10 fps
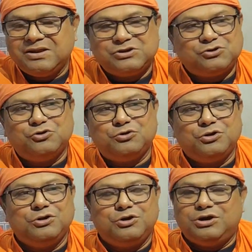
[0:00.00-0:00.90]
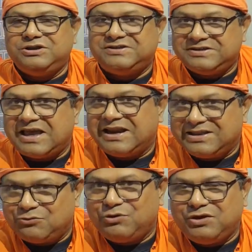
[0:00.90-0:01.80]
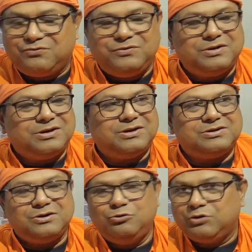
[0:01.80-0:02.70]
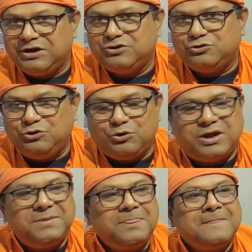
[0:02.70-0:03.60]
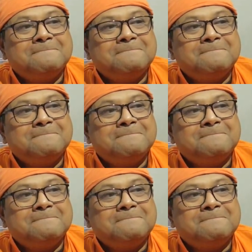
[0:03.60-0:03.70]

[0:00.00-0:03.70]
So, but this is another way of looking into yoga.